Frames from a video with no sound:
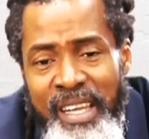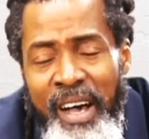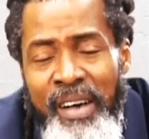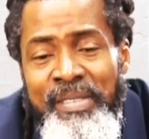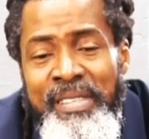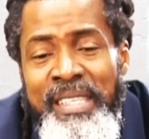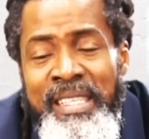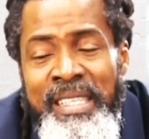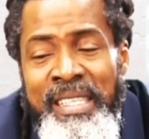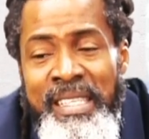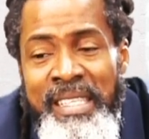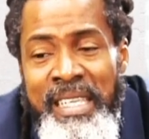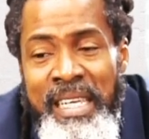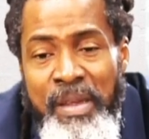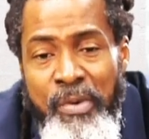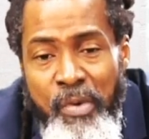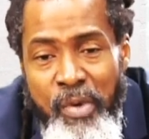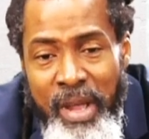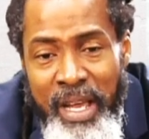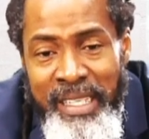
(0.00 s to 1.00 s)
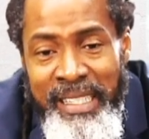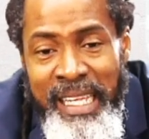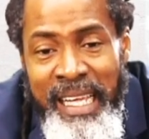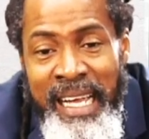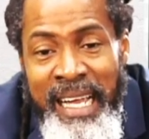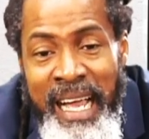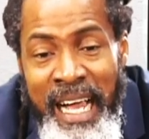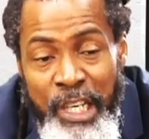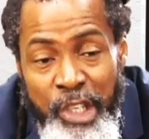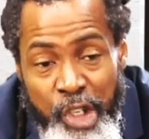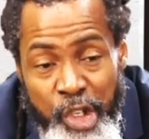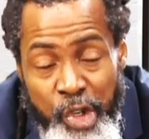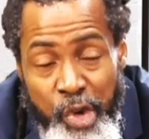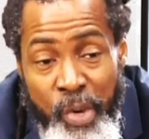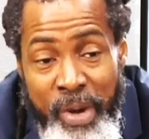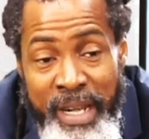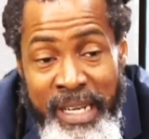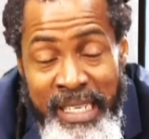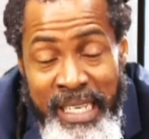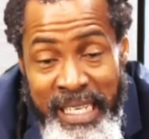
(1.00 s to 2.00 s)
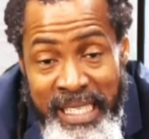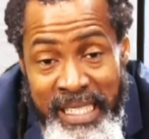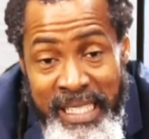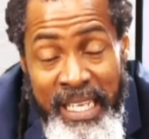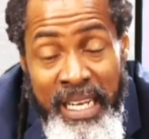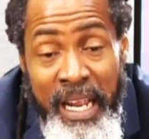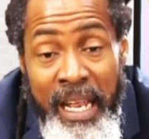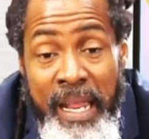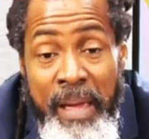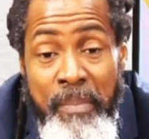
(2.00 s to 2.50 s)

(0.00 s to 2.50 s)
of serious gastrointestinal